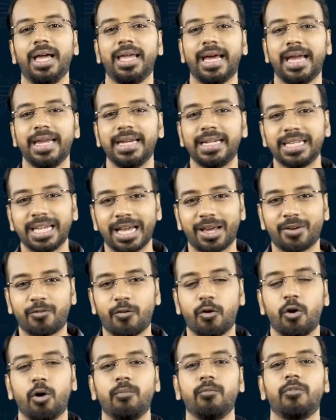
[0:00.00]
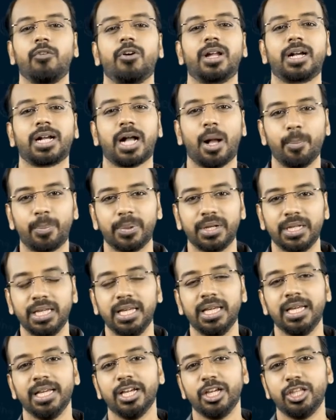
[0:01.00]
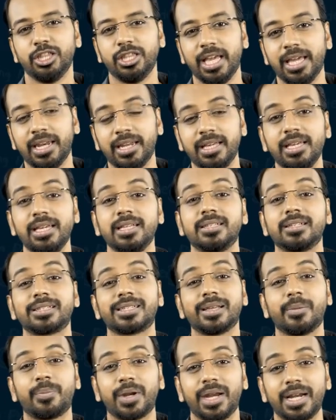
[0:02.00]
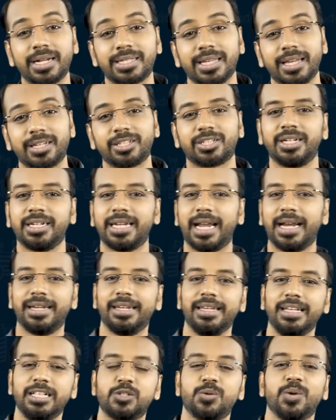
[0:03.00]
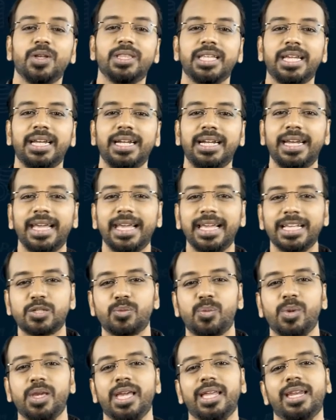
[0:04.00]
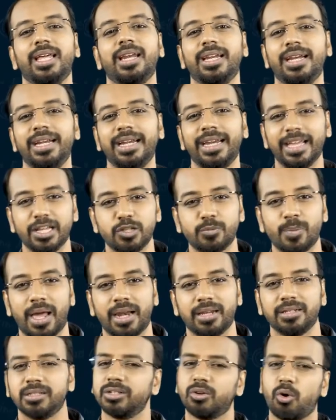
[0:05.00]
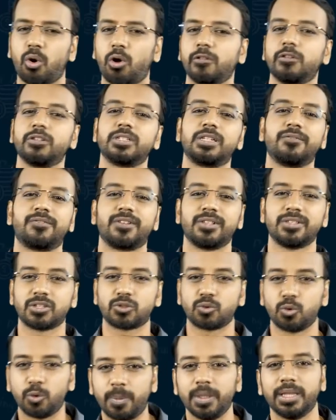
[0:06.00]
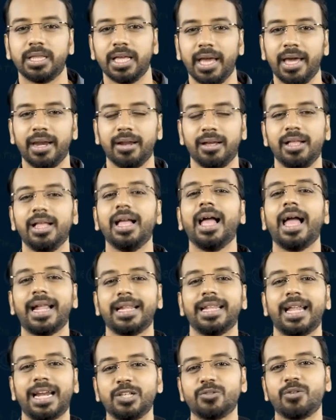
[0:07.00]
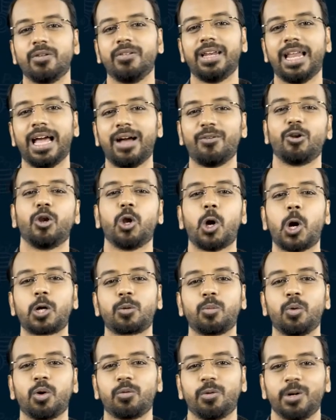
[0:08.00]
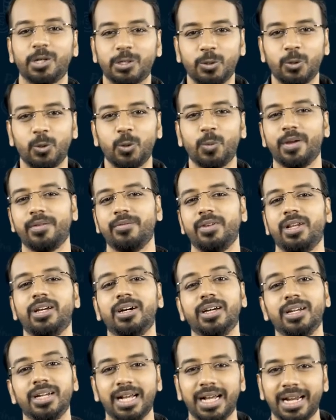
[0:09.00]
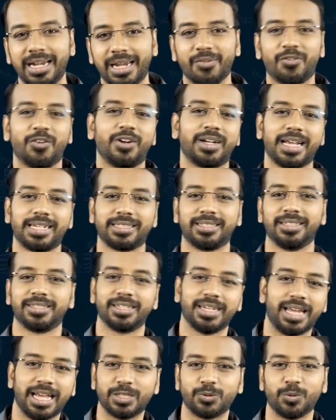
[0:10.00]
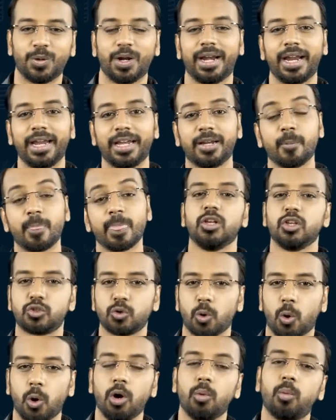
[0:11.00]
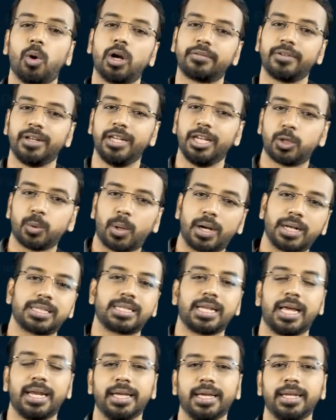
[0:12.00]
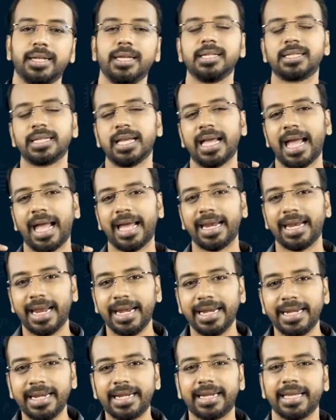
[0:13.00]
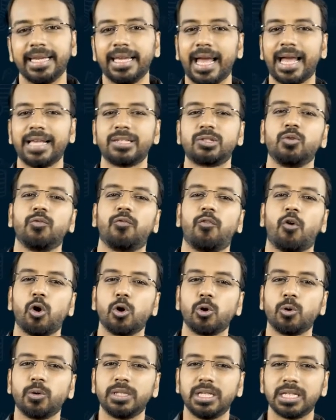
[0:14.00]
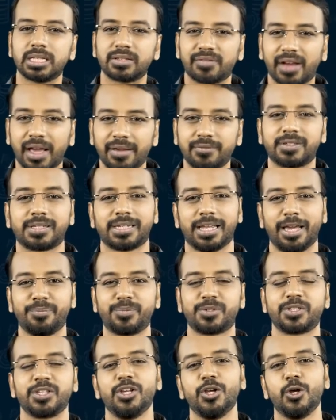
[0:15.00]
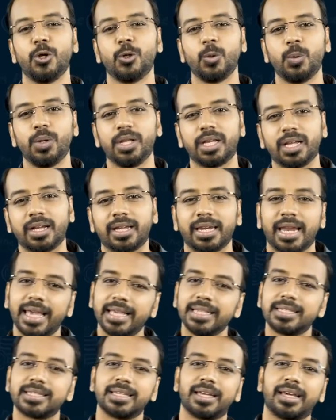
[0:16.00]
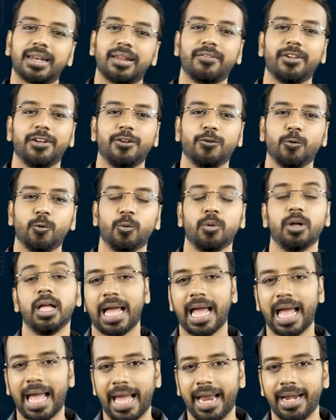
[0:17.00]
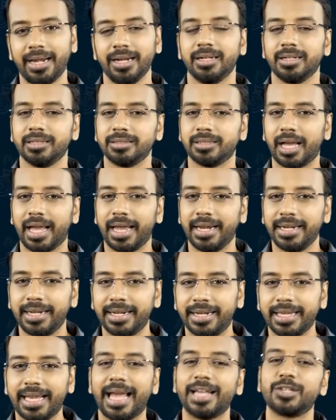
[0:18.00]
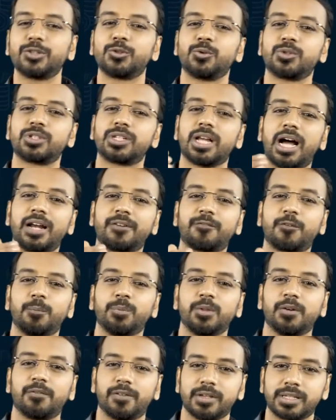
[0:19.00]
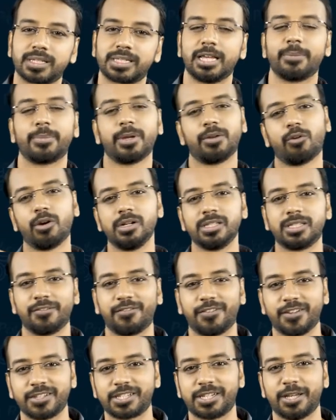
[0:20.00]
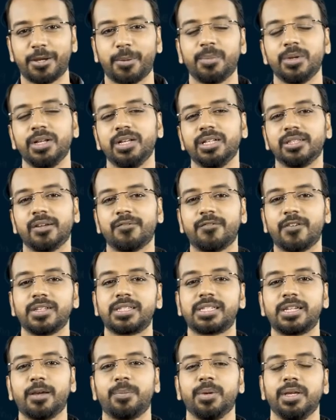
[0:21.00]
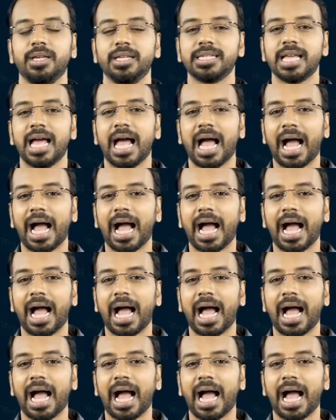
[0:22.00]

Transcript: an ITR form for a company, there is a separate section that deals with Ind AS, P&L, Ind AS balance sheet. All those differences would be there, and that is why we will have a lot more work to do when we learn deferred taxation as well, right? So, what we need to understand here is an entity has to follow these 5 steps to recognize revenue, and the entity has to start from the first step. And what is the first step? The first step is